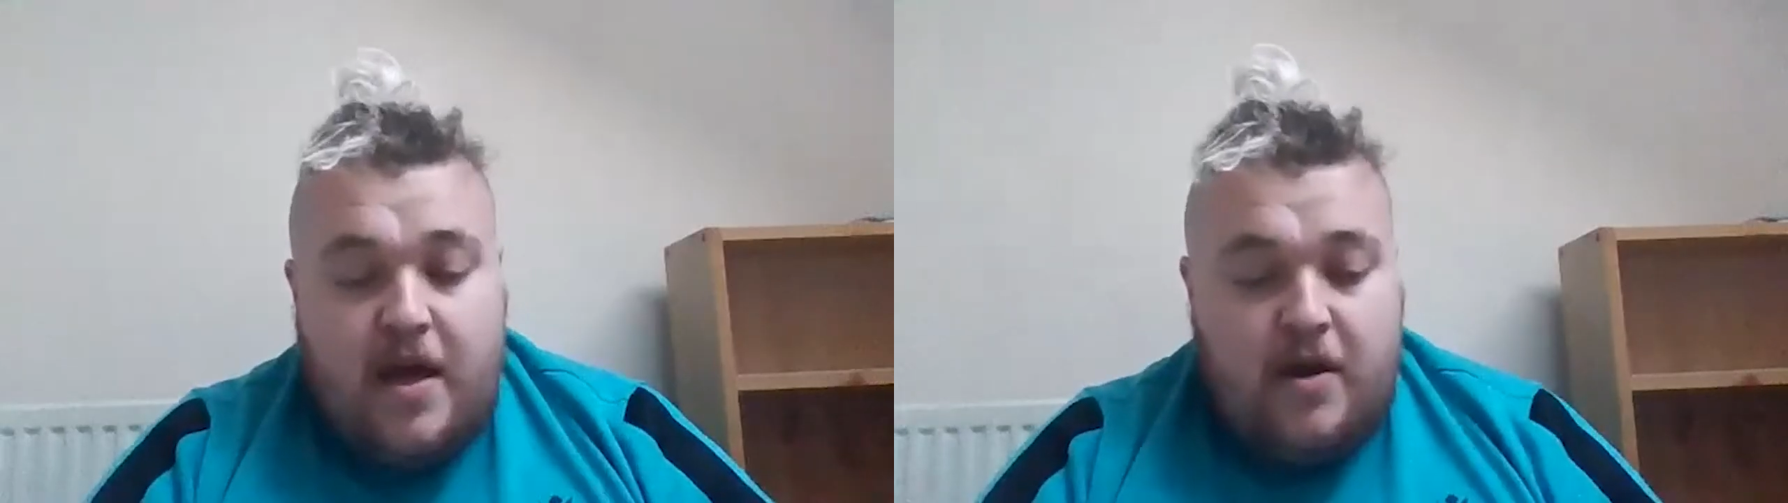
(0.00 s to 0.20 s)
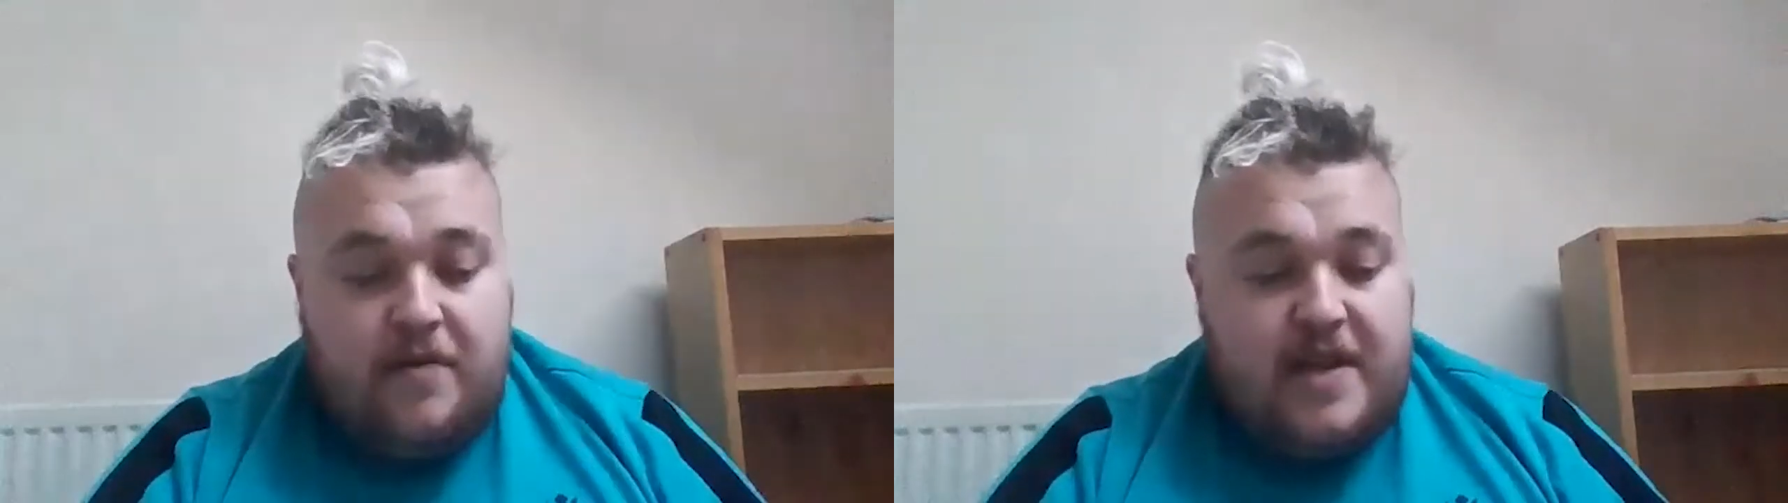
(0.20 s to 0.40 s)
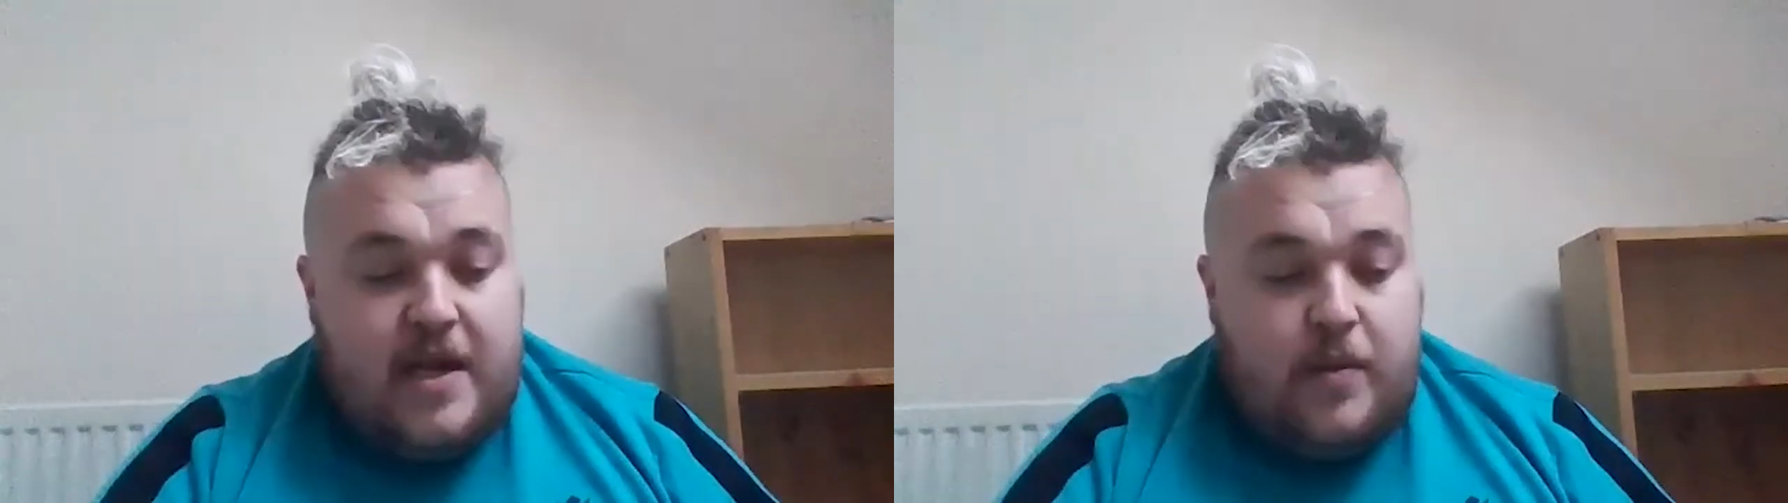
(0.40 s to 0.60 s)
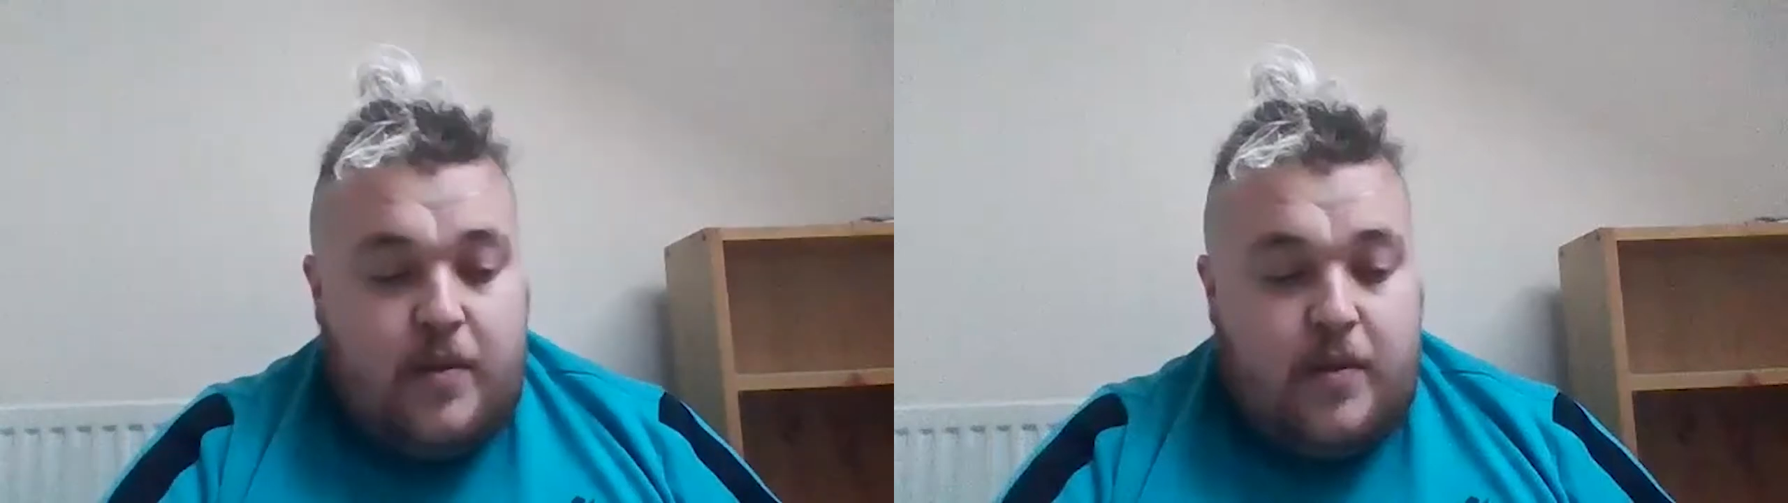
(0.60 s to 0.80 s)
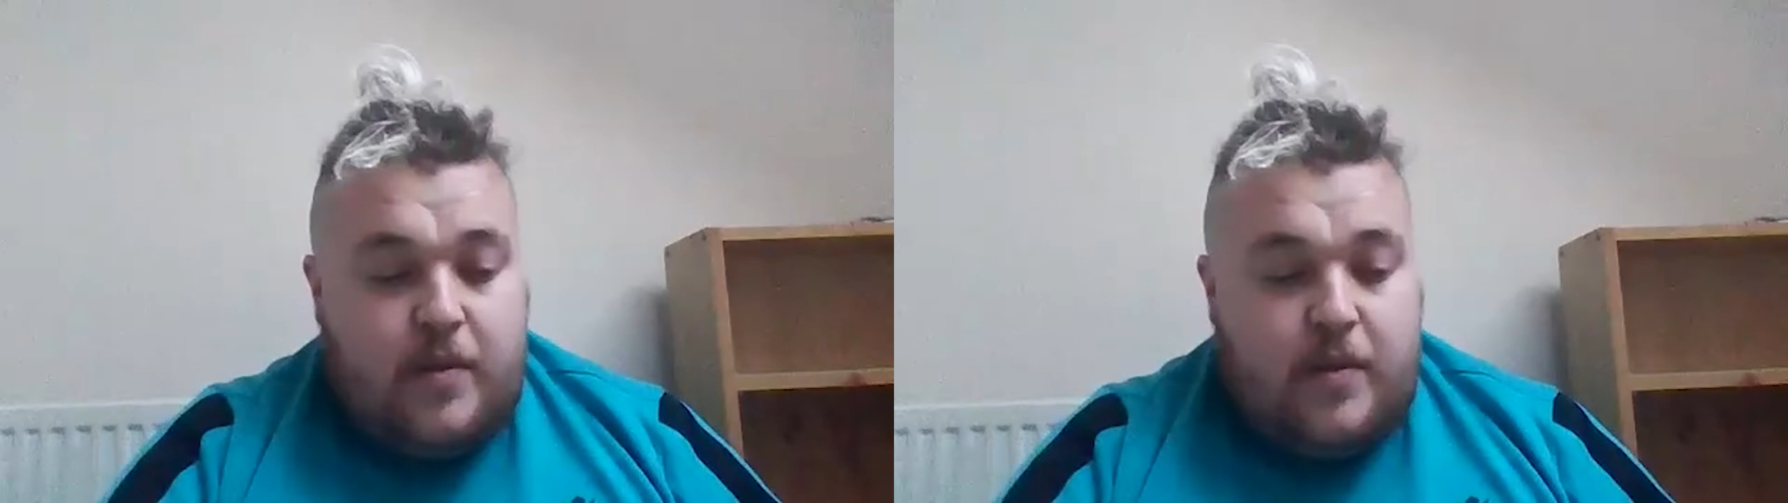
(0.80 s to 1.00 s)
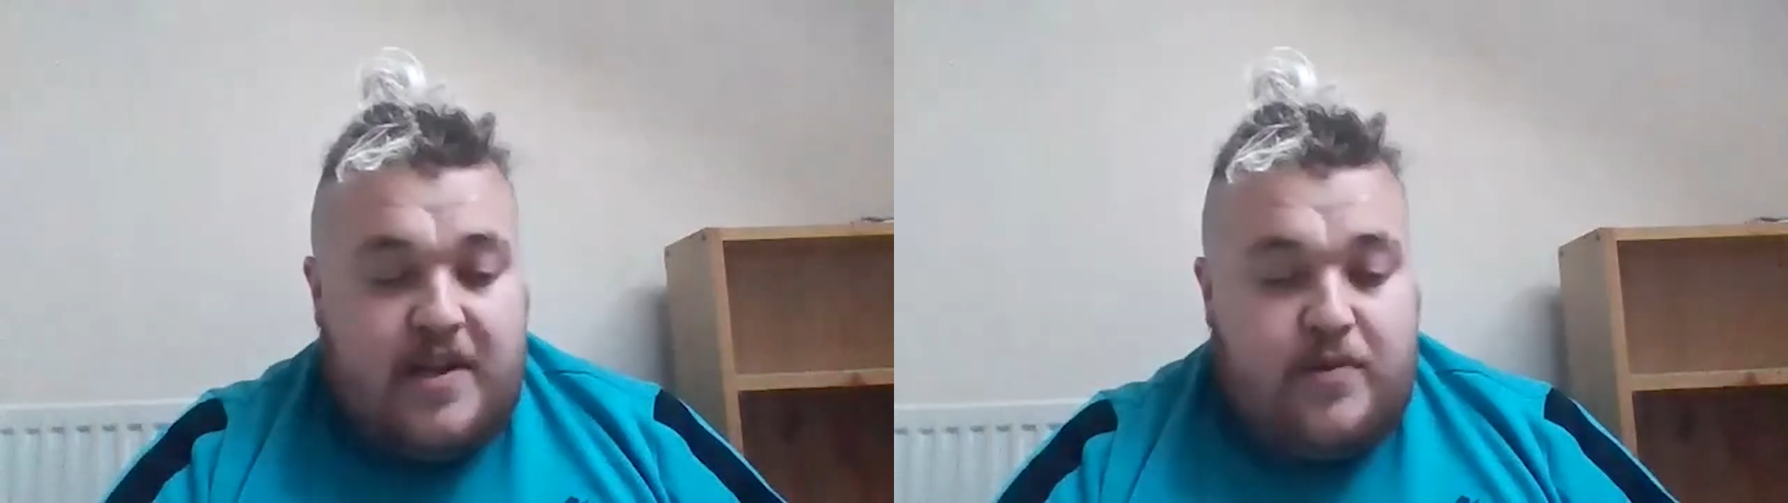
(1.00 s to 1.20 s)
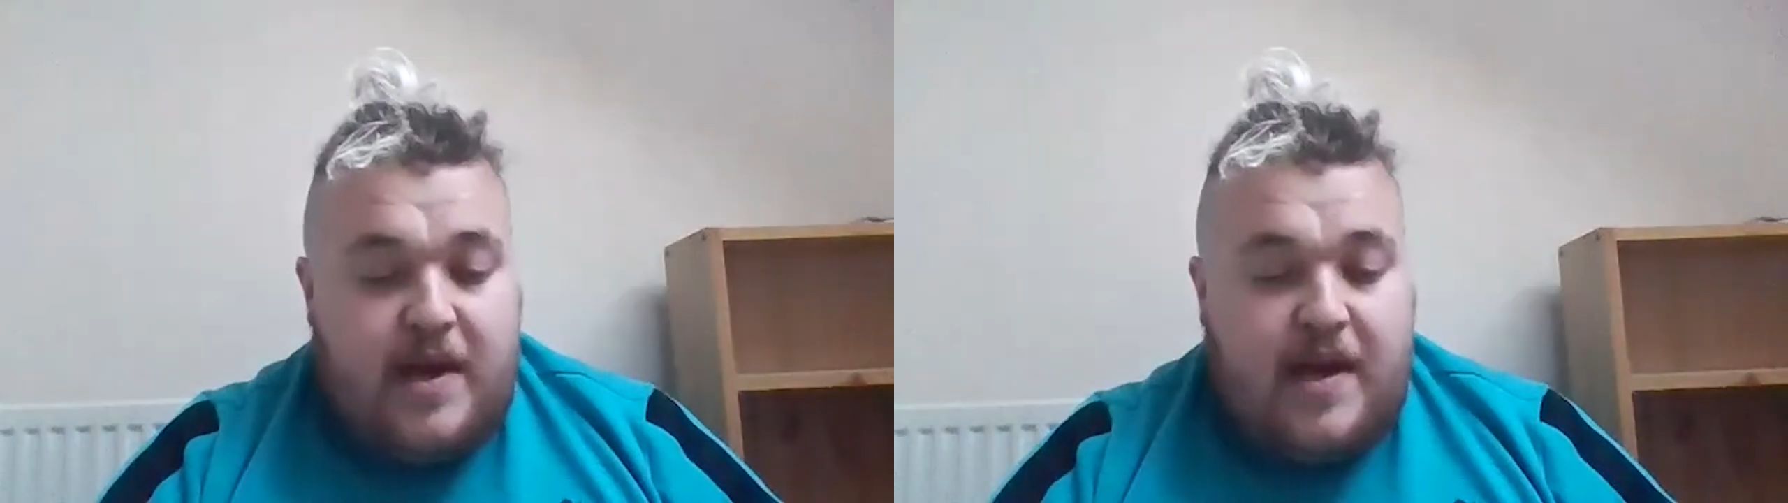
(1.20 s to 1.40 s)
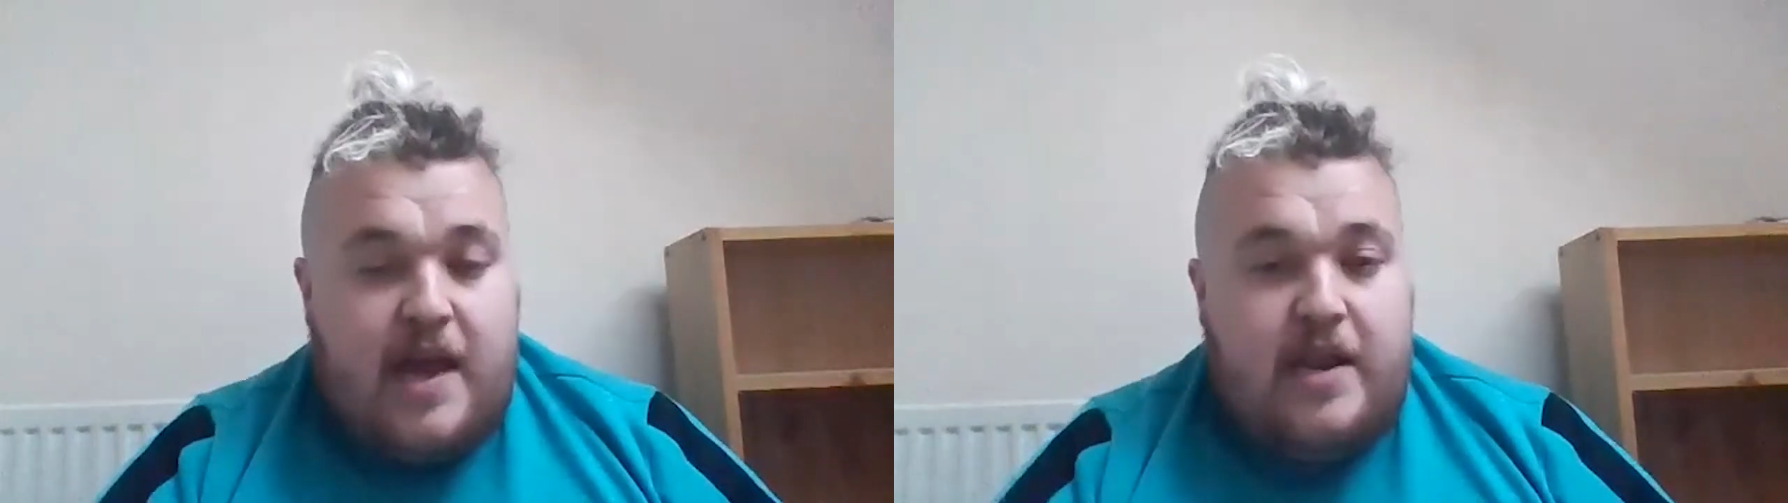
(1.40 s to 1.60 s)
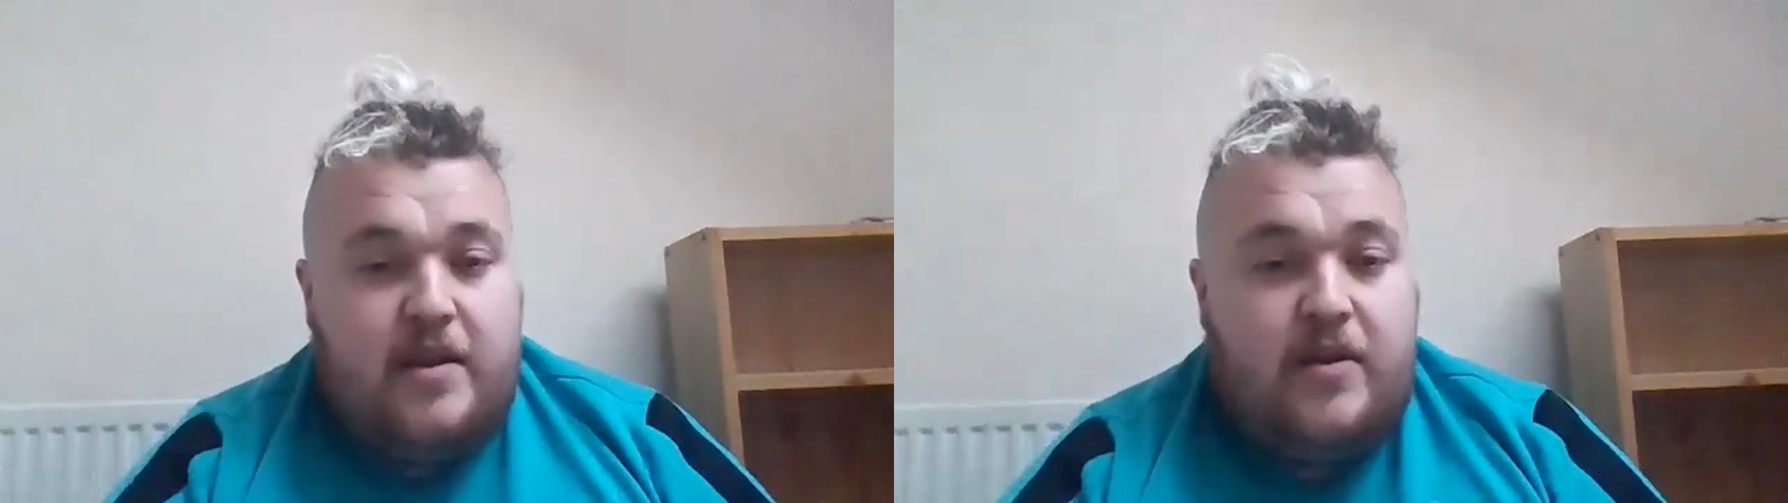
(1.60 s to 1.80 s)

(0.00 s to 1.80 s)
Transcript: obviously prepping for this weekend,